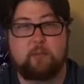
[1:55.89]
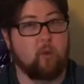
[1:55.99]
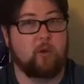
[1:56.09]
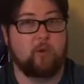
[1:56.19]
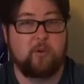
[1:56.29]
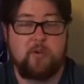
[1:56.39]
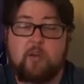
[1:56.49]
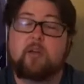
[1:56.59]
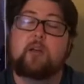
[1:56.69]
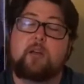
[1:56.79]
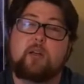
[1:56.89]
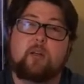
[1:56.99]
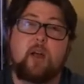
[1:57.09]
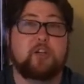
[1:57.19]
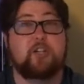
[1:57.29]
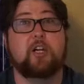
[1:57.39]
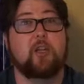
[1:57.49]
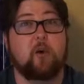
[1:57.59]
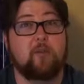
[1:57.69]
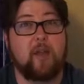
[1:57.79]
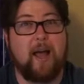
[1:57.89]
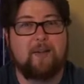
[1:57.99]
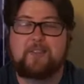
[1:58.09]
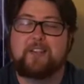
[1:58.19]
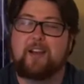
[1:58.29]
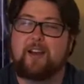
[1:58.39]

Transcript: spoilers, a shitload of lives.